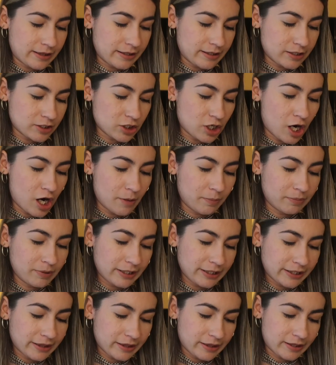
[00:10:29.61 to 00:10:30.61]
a top
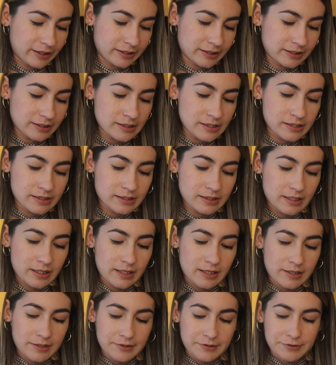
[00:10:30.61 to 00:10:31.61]
like this,
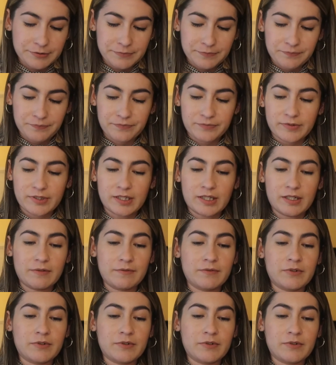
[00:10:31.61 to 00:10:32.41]
and I'm